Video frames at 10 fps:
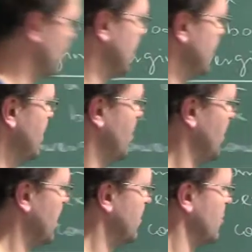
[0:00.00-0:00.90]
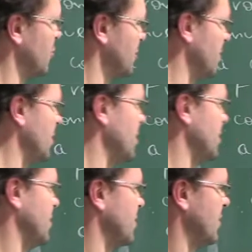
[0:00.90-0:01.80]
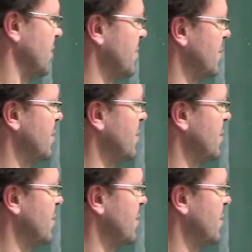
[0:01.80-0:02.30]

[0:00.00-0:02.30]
one bad news here is that